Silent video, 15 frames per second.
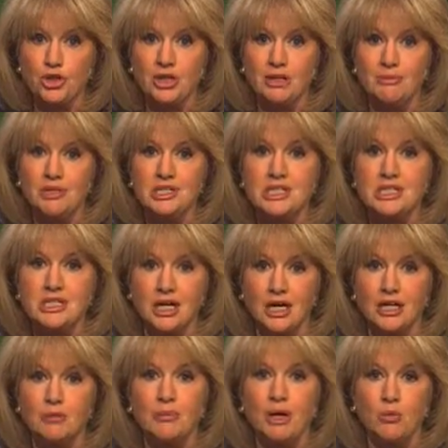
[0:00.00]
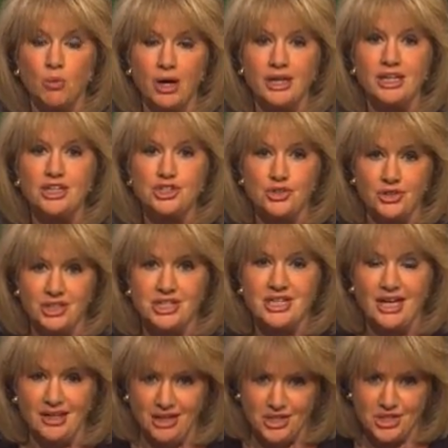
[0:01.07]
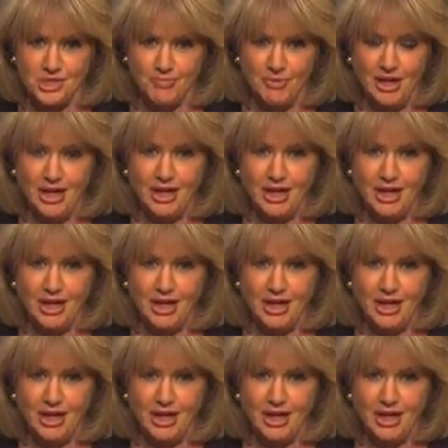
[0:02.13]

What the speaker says: You're going to be stunned by what he's going to tell us.